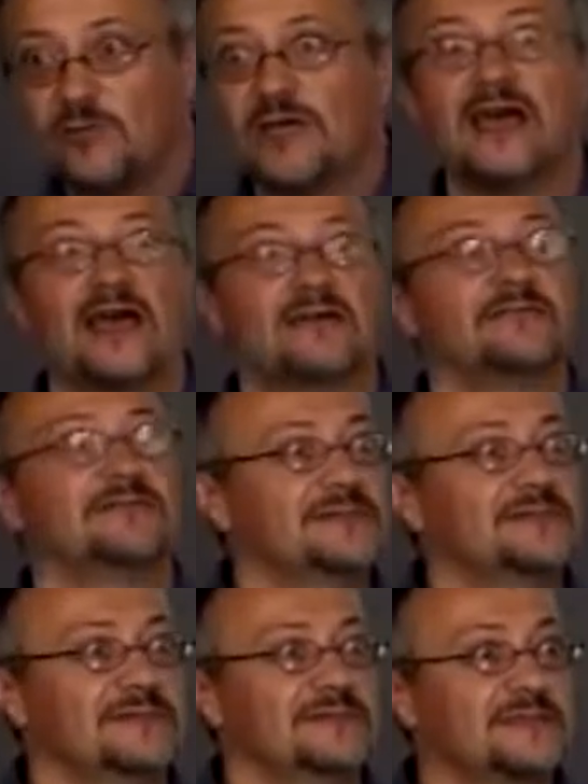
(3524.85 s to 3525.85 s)
down.
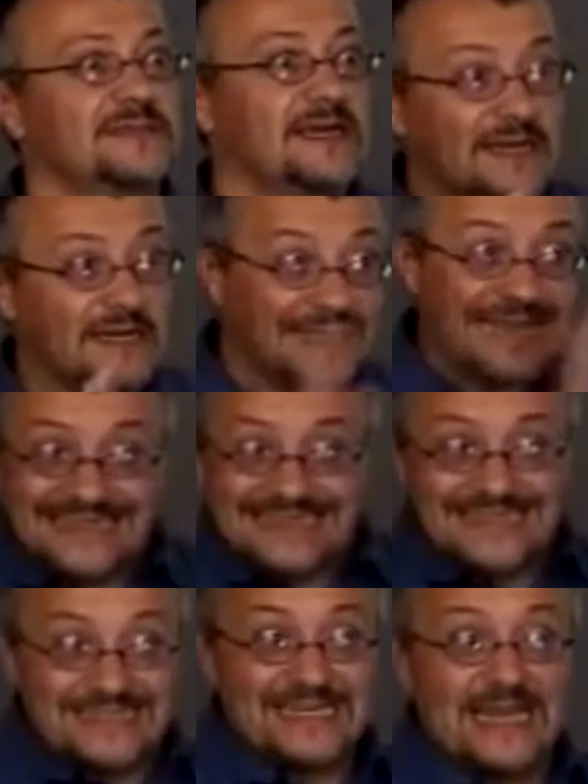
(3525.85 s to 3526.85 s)
Okay? That's
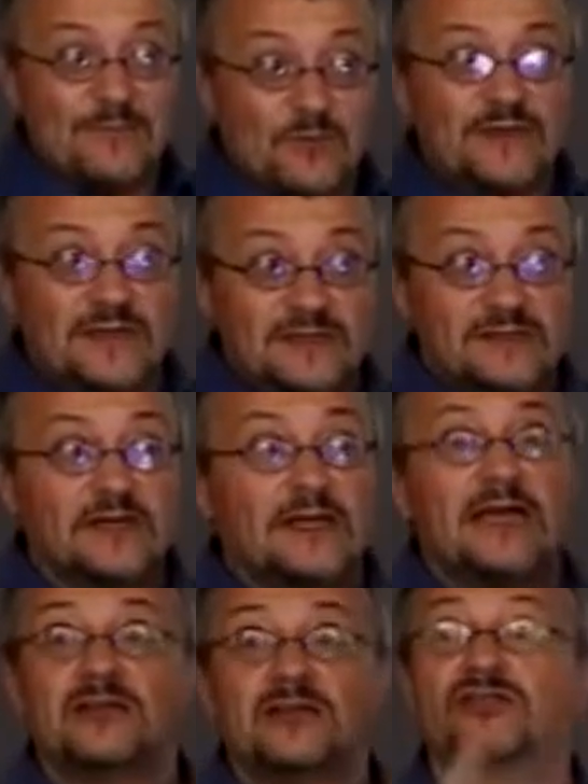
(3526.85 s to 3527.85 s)
the same with this.
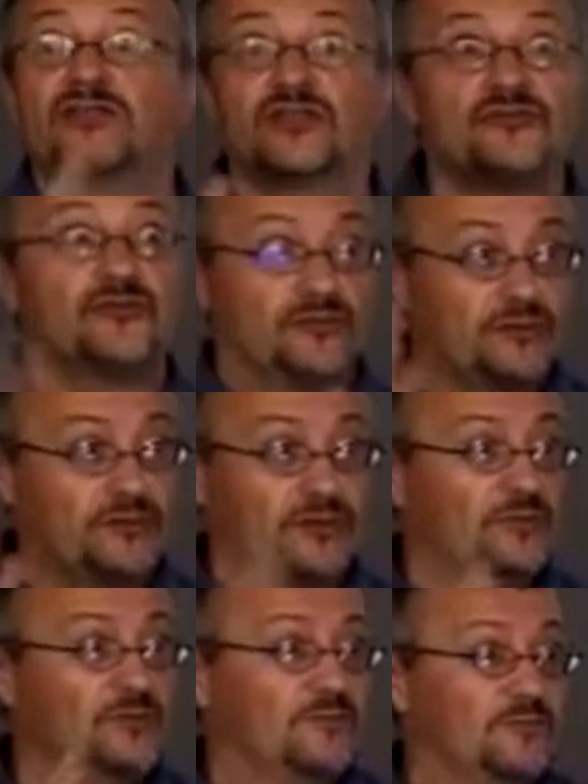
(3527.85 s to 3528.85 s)
And it's due
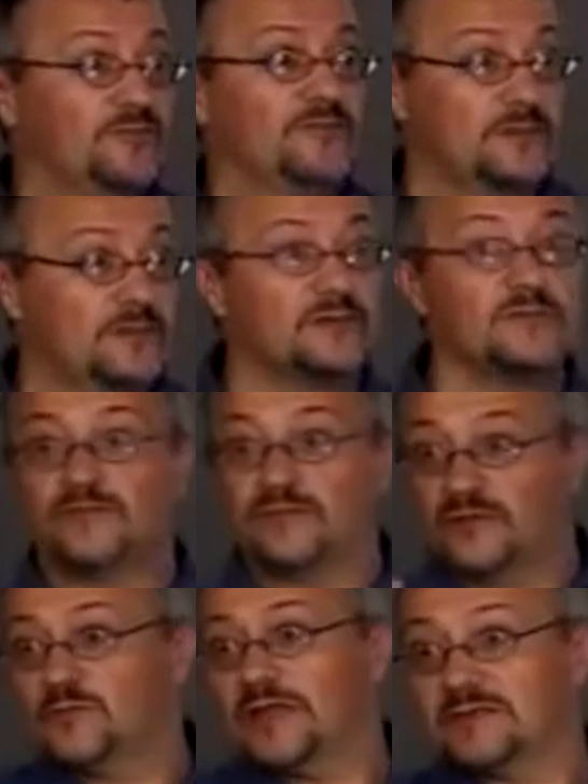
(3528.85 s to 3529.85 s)
to, to, to
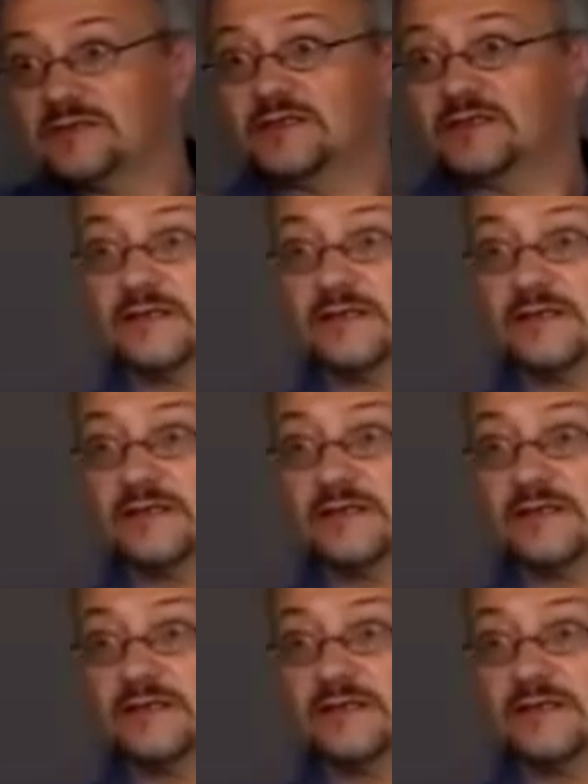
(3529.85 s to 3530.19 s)
plasticity.